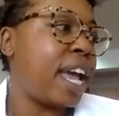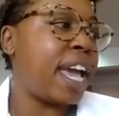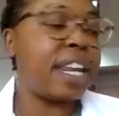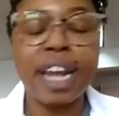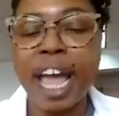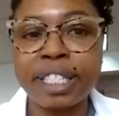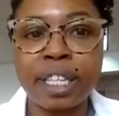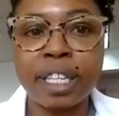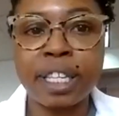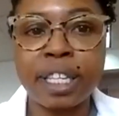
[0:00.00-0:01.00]
and an
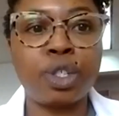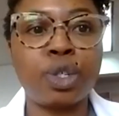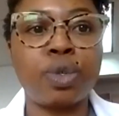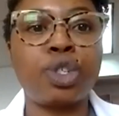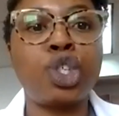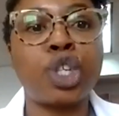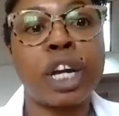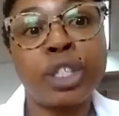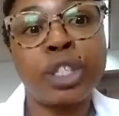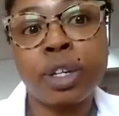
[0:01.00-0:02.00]
activity to the
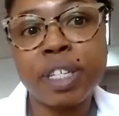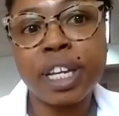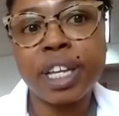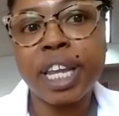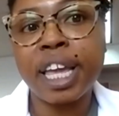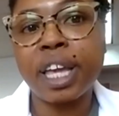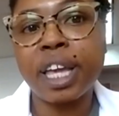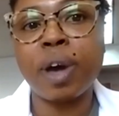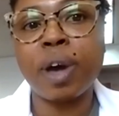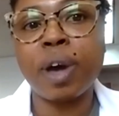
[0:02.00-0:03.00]
structure of DNA
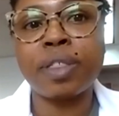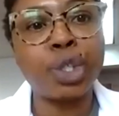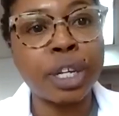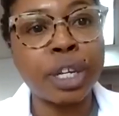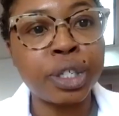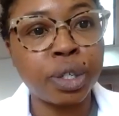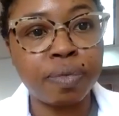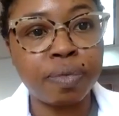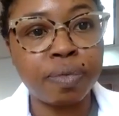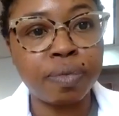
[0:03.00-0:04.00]
and why the structure of
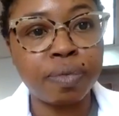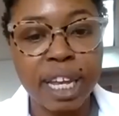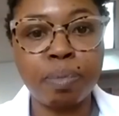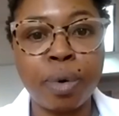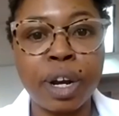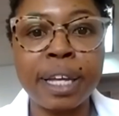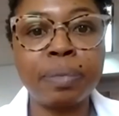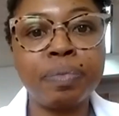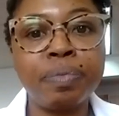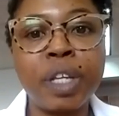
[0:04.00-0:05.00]
DNA is important.